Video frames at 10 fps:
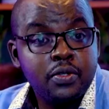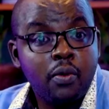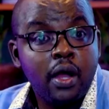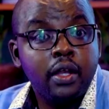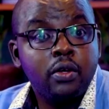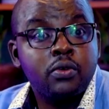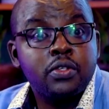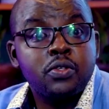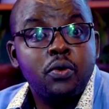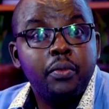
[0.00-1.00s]
why not
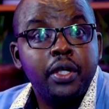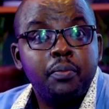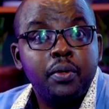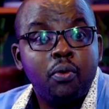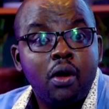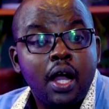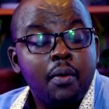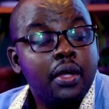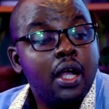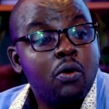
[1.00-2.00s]
so many people are
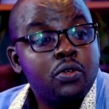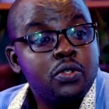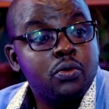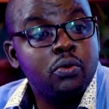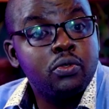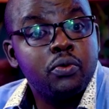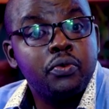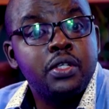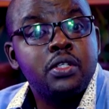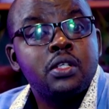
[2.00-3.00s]
coming out to
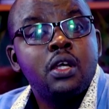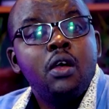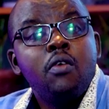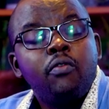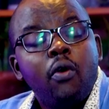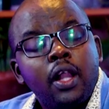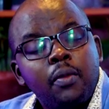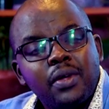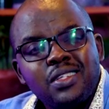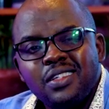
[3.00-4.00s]
reach for help
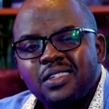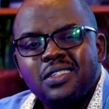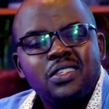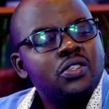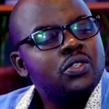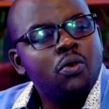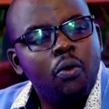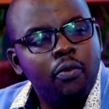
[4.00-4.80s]
until it is so